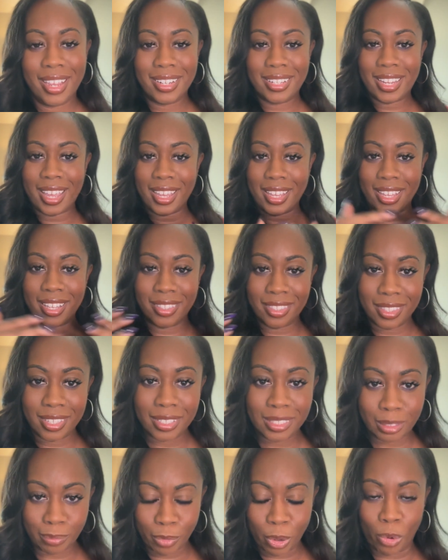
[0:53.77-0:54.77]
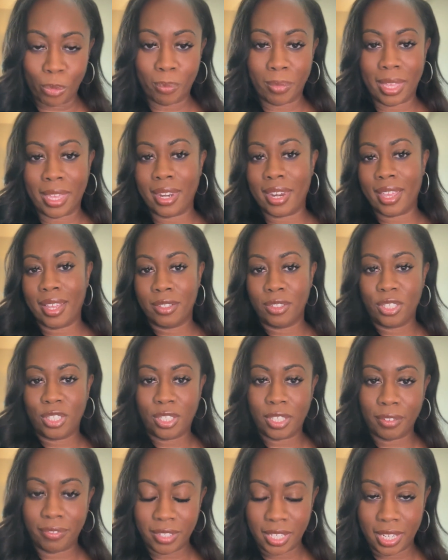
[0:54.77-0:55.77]
taking this moment and
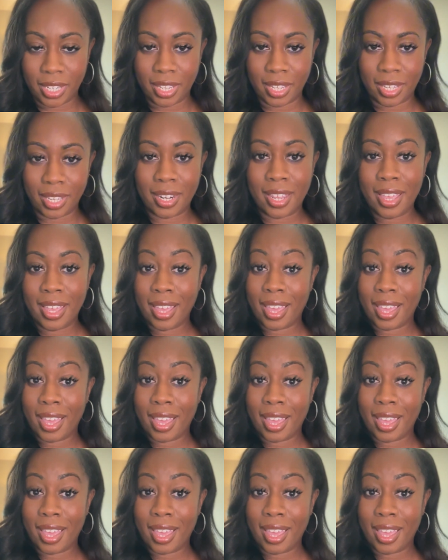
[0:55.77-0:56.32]
shifting it